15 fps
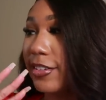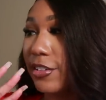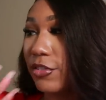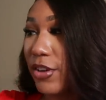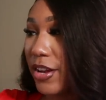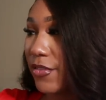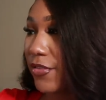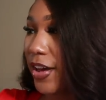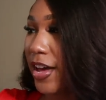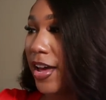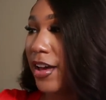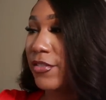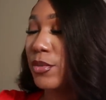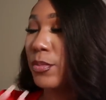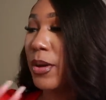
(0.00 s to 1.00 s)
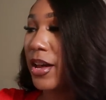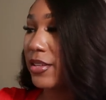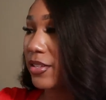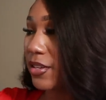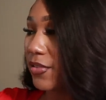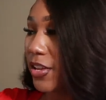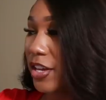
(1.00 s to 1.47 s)
great vibes,
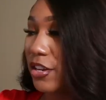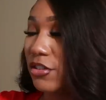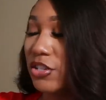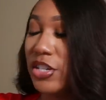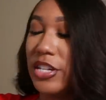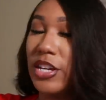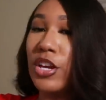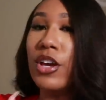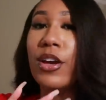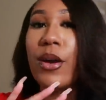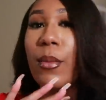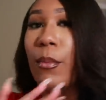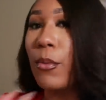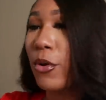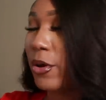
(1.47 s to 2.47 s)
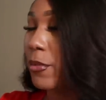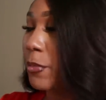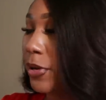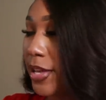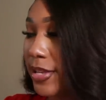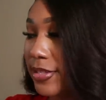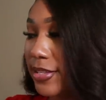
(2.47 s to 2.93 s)
positive energy, more
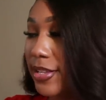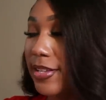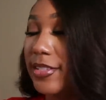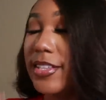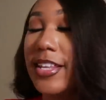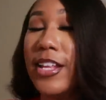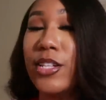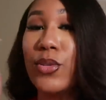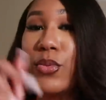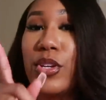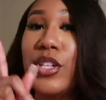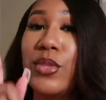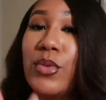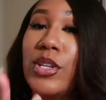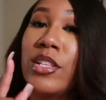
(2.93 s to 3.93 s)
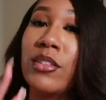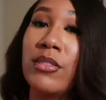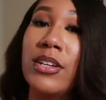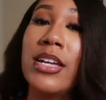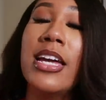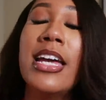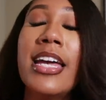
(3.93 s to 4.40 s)
blessings, and that twenty
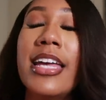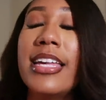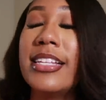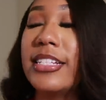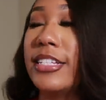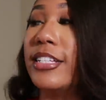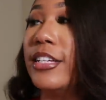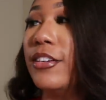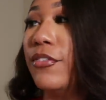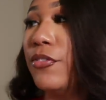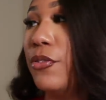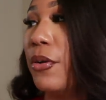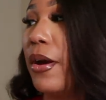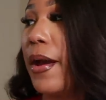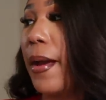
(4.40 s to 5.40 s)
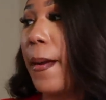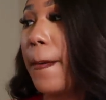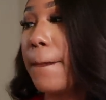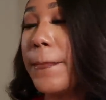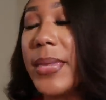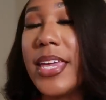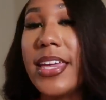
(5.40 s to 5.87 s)
twenty-three is good for
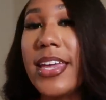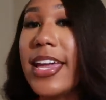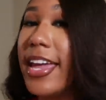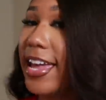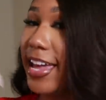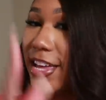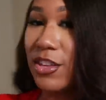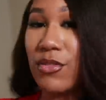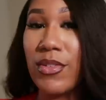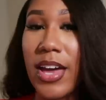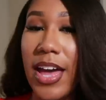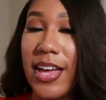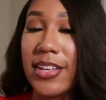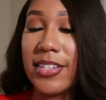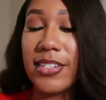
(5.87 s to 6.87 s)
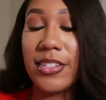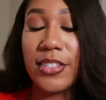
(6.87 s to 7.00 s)
me and you guys.